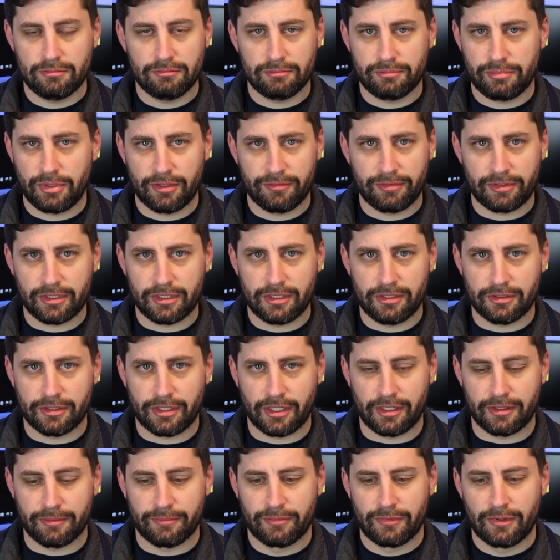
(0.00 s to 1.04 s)
Perfectly
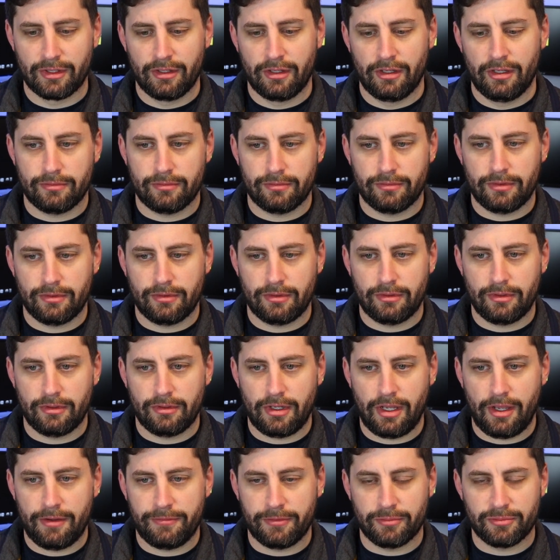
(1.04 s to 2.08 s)
okay.
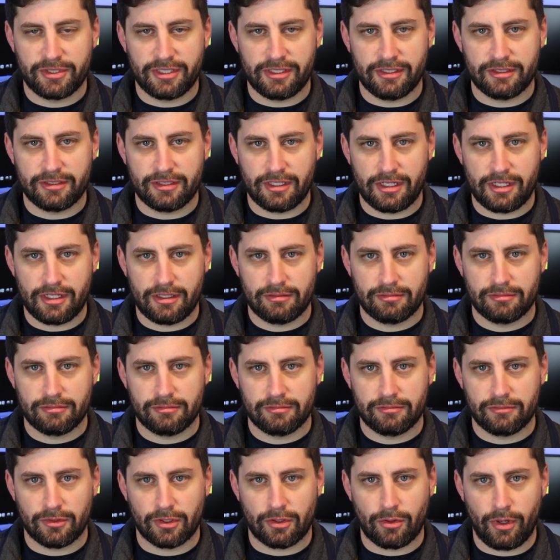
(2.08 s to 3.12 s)
FMCSA
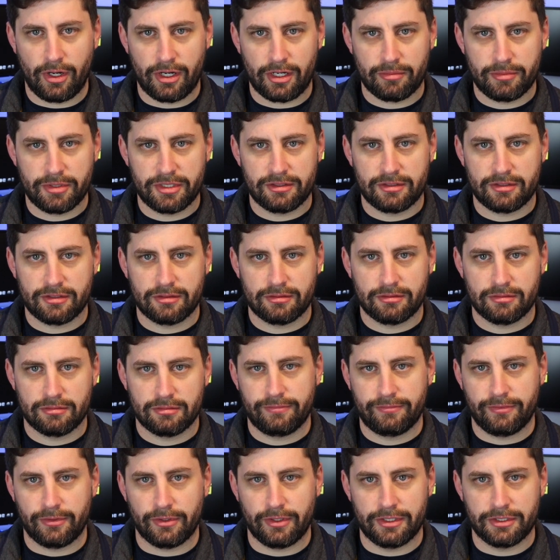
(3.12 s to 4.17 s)
requirements
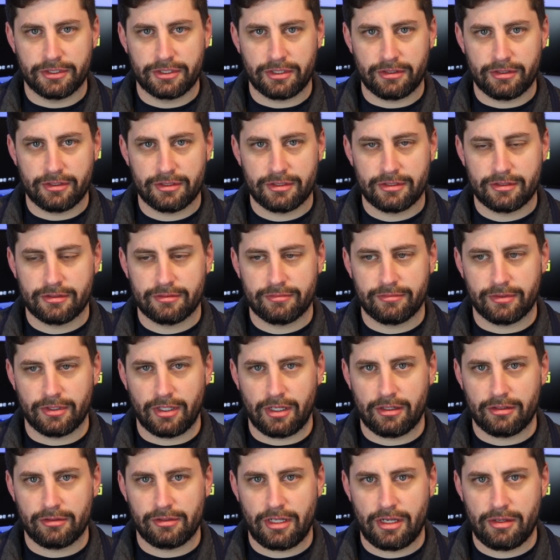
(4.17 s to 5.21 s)
for insurance for the
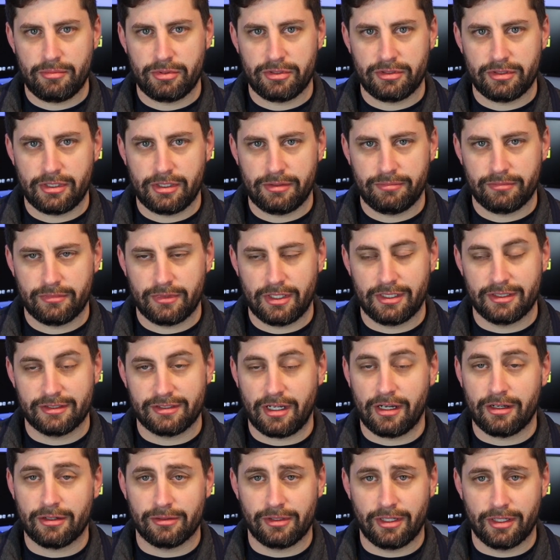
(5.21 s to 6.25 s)
auto liability, and it's
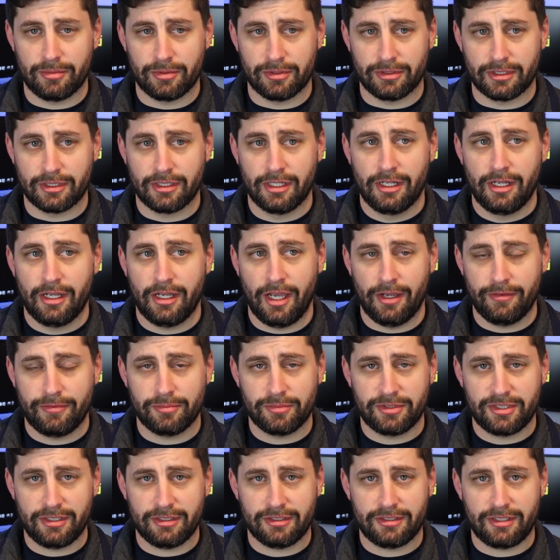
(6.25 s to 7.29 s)
auto liability.
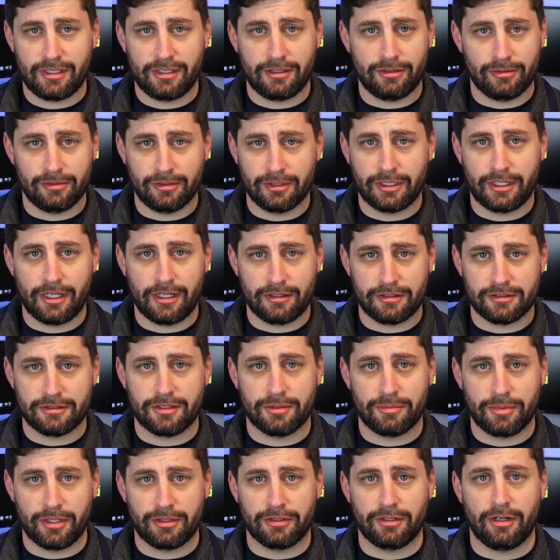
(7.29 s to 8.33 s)
FMCSA only cares
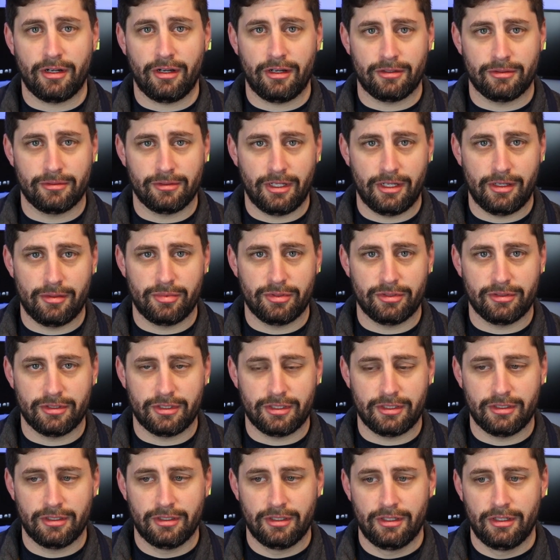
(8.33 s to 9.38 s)
about your auto
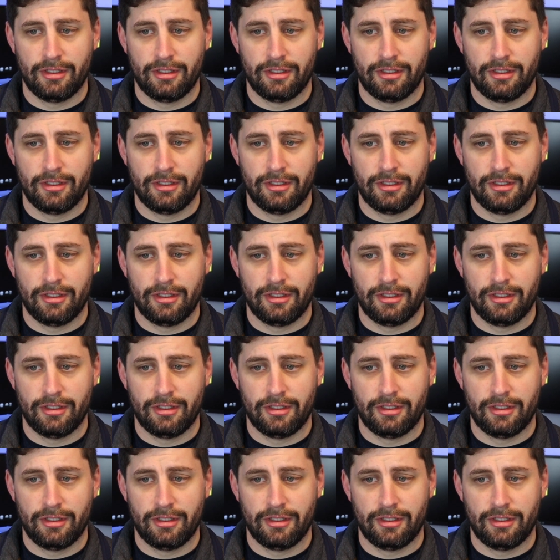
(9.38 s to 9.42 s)
liability.